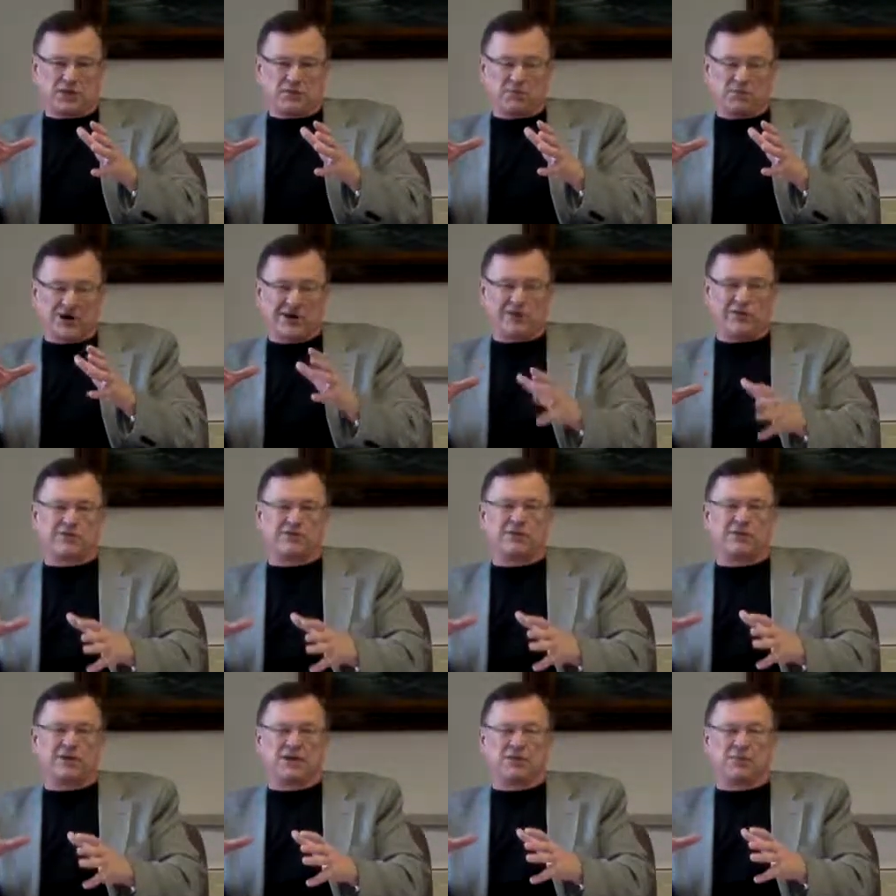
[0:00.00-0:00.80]

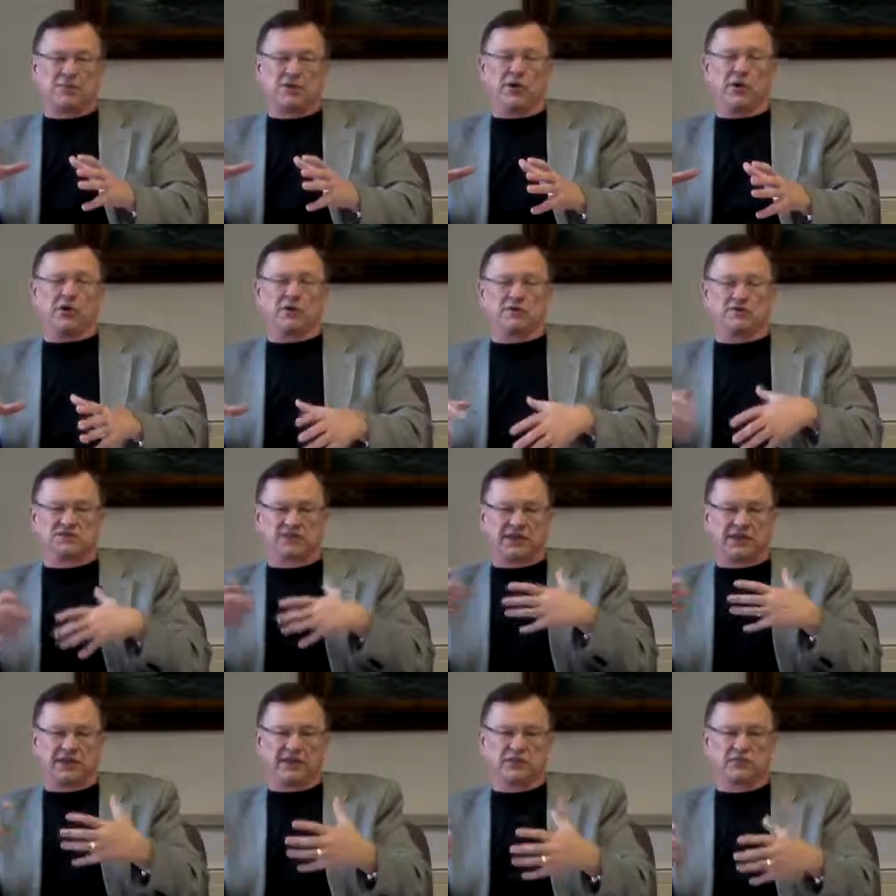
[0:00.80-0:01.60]
modern empirical
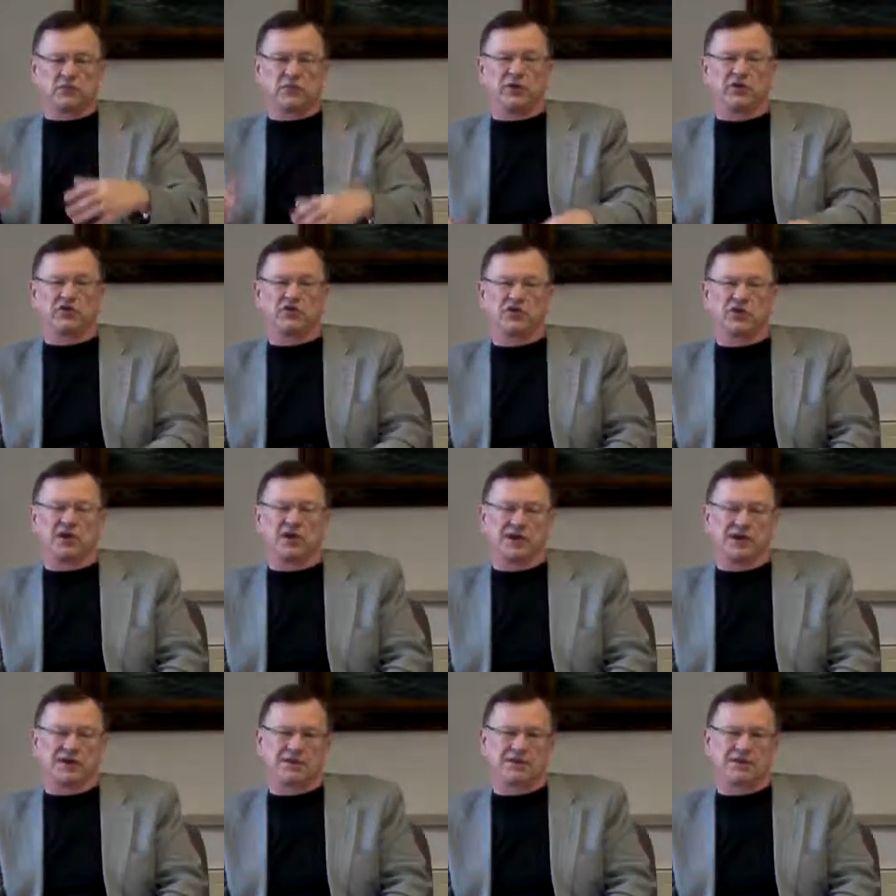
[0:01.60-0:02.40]
studies, which
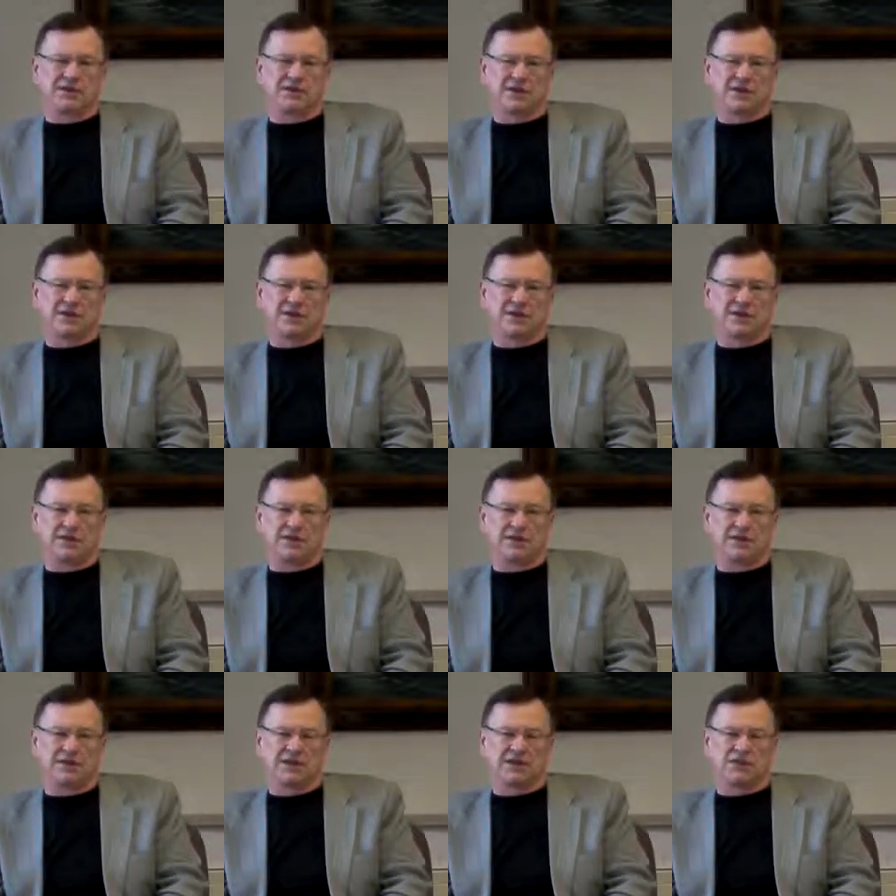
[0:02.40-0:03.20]

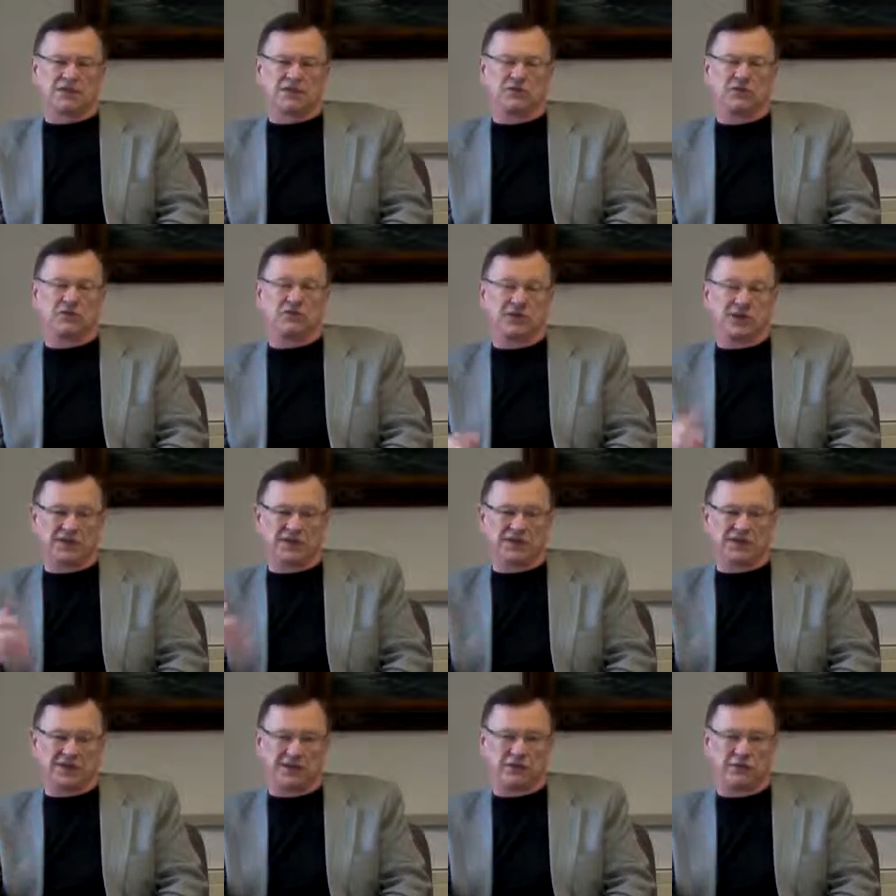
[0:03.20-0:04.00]
using
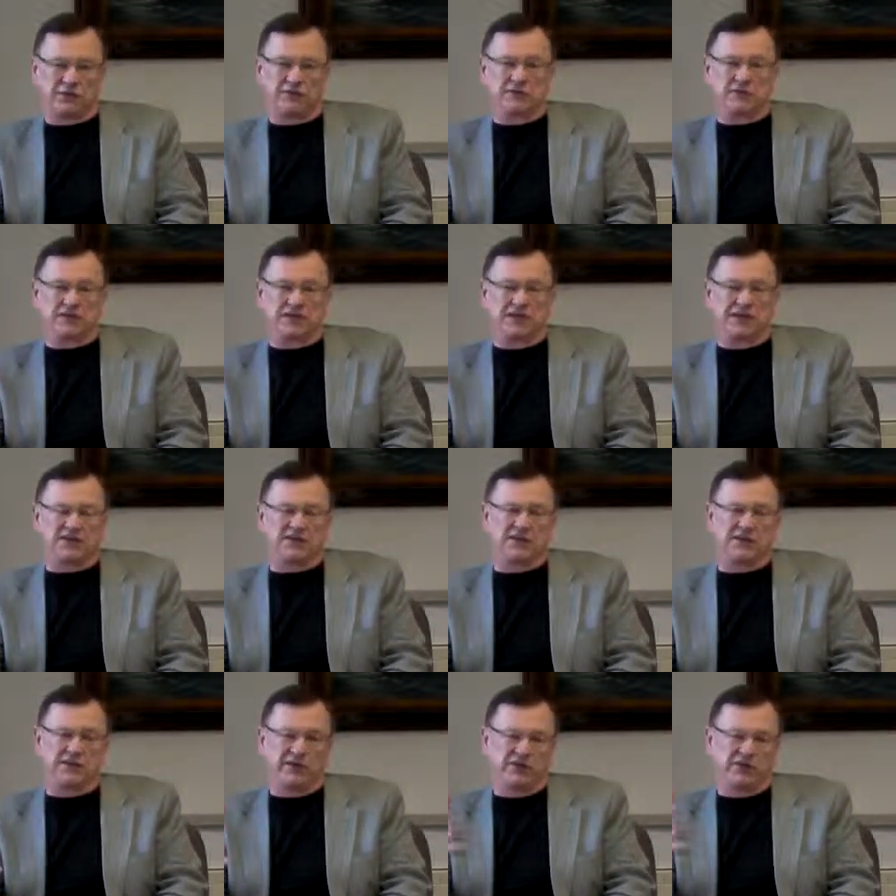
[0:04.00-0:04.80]
in the
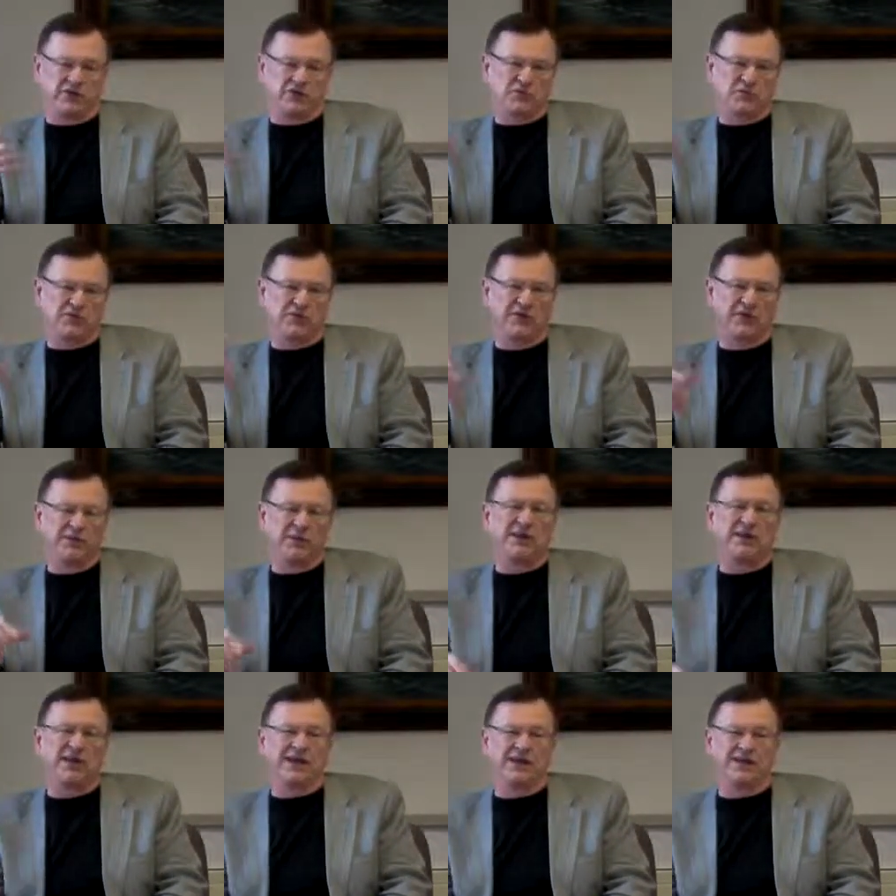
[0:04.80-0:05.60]
neuroscience area, which really
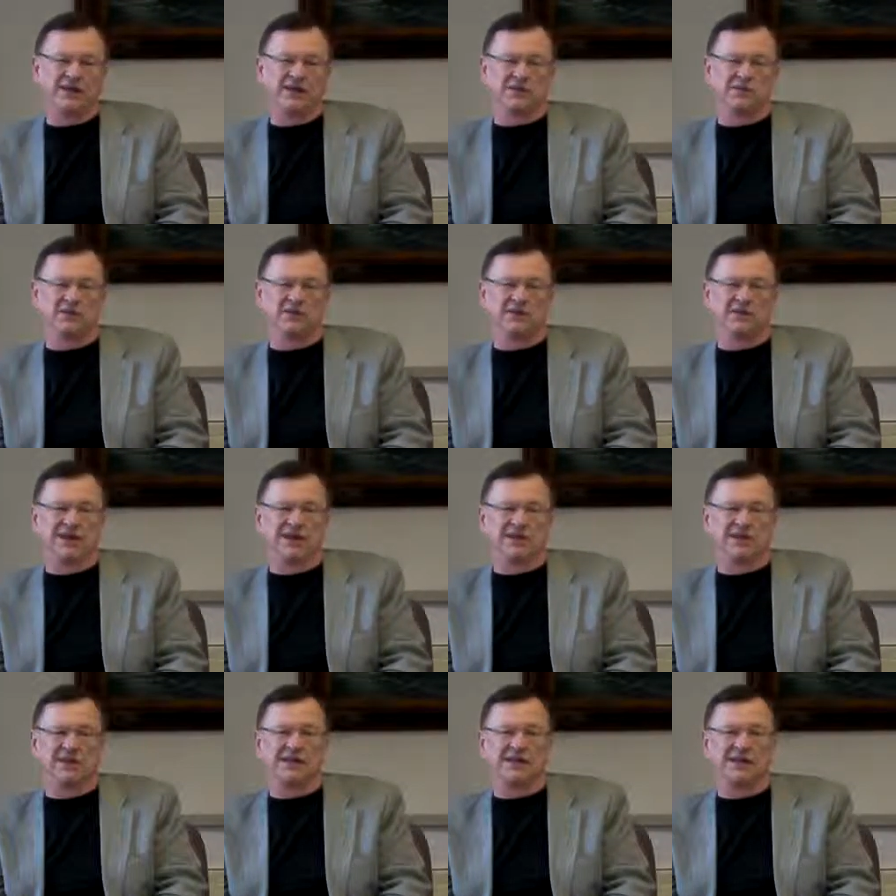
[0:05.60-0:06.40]
began in the
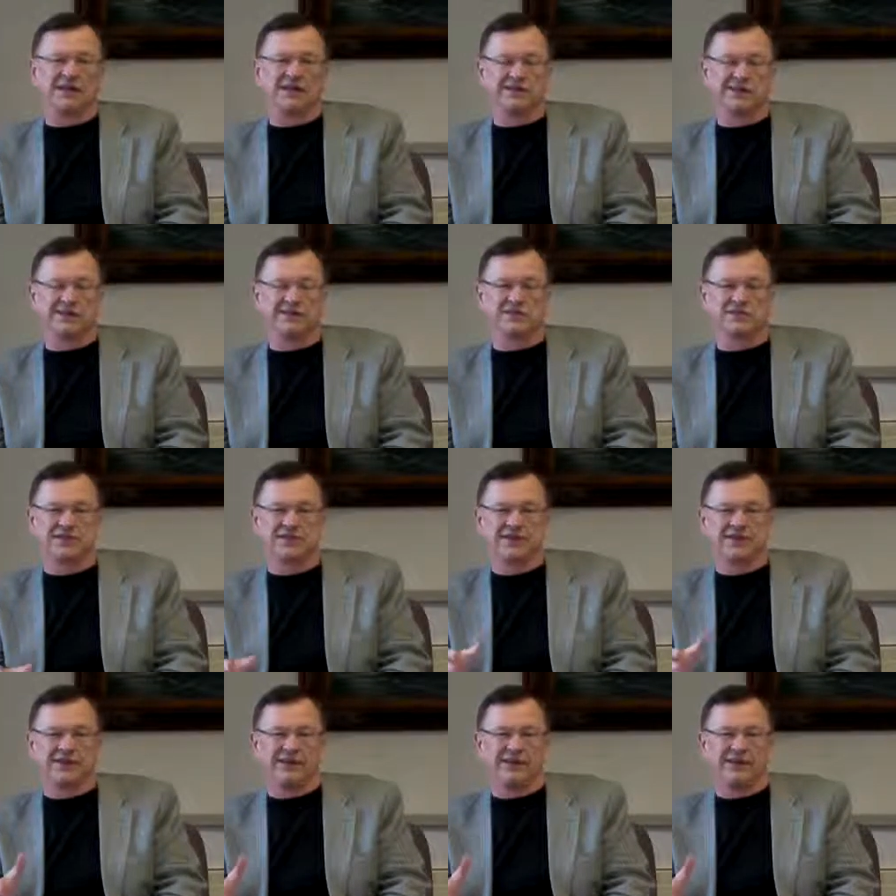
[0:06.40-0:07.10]
mid-1990s,